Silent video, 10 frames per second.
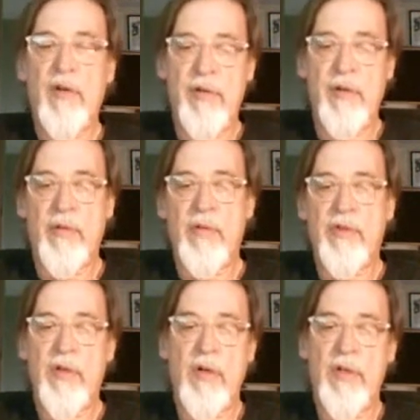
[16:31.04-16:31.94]

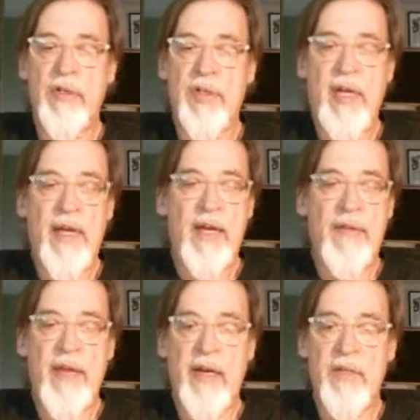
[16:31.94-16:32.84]
Okay, let me just
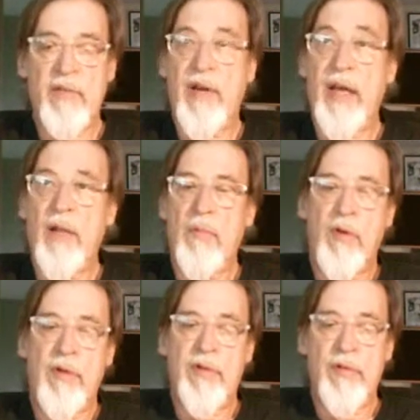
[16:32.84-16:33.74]
say briefly,
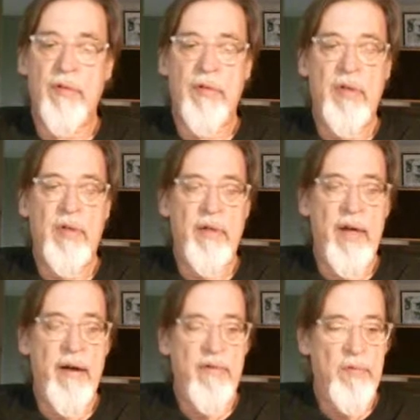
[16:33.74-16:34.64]
these three
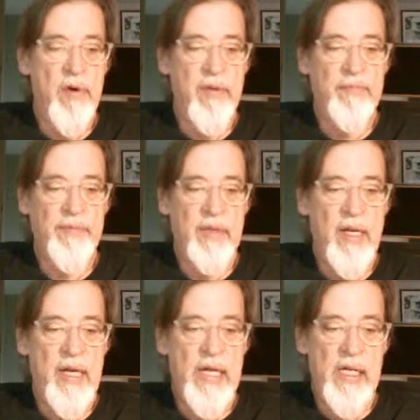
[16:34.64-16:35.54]
big groups, now I'm going
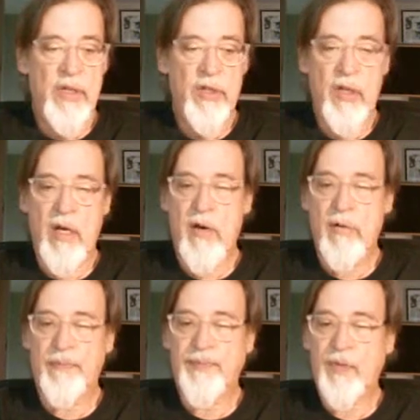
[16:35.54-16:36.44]
to call them three
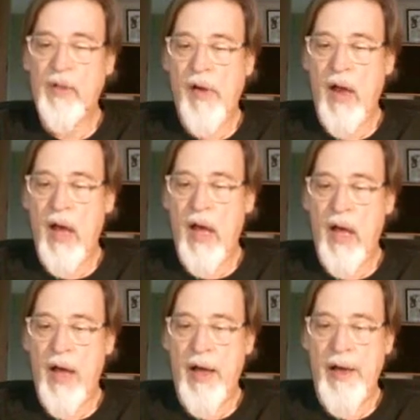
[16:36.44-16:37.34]
groups.
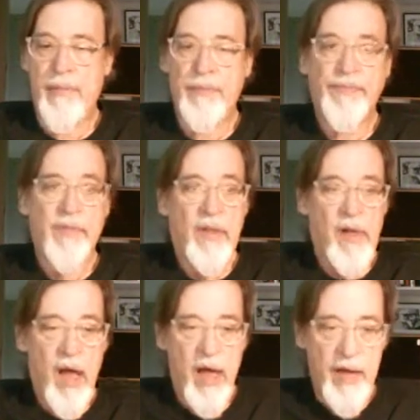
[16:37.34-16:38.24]
Sometimes there are different
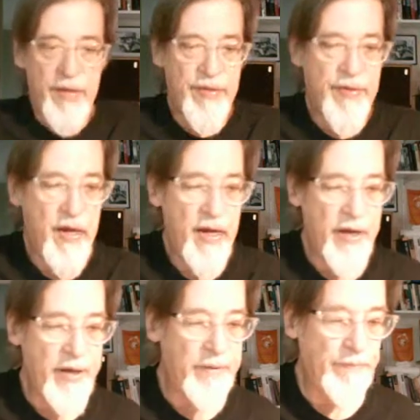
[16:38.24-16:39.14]
ways to slice and
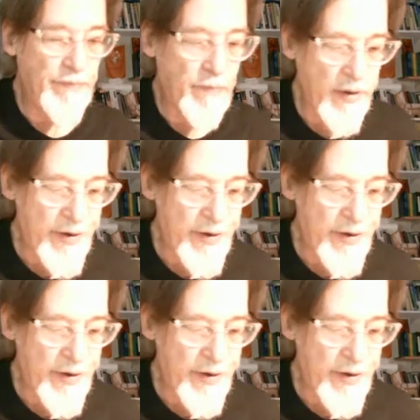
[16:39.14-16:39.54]
dice all